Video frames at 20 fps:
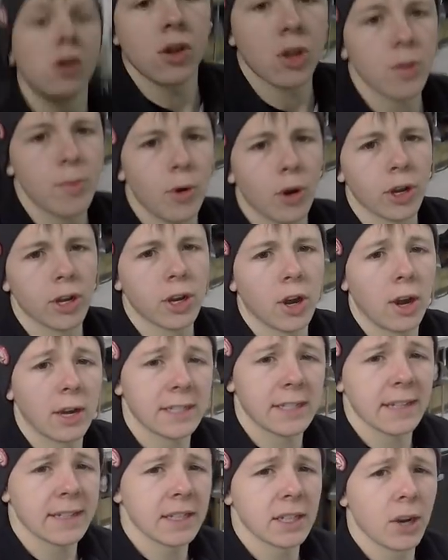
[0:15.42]
Good morning,
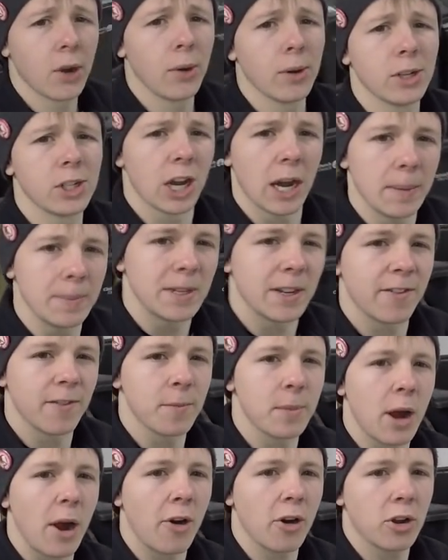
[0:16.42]
guys. How's it going? James here
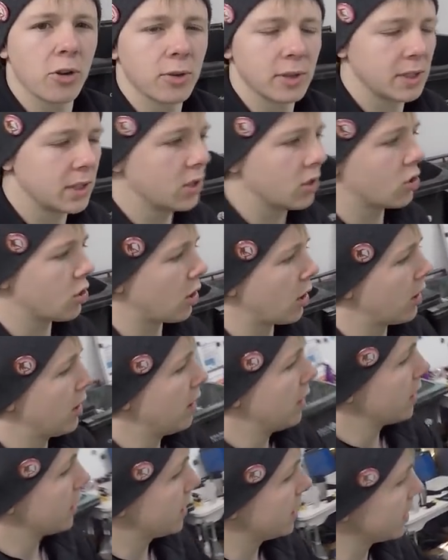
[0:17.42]
from Car Audio, etc.
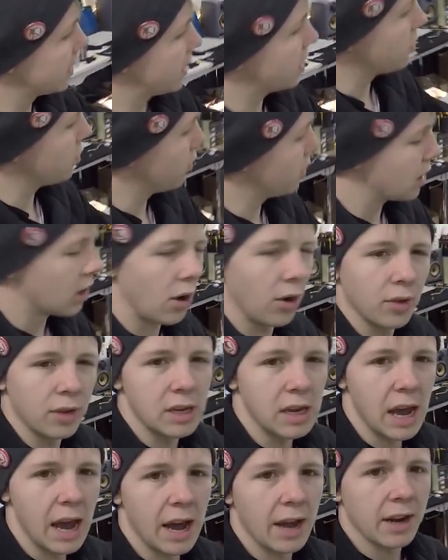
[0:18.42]
Continuing on
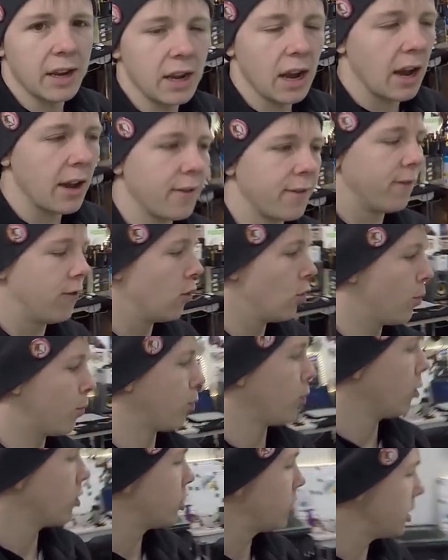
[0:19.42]
the Audi A4
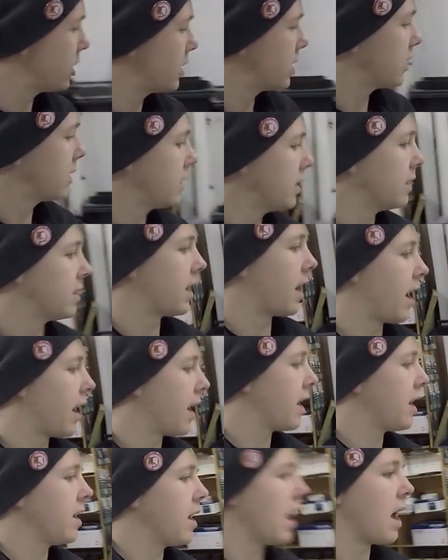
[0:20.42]
project
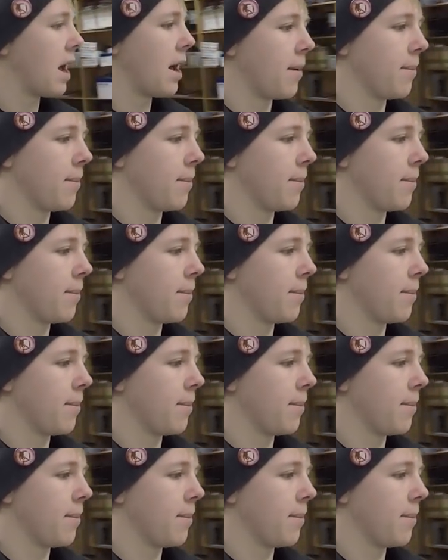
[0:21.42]
today.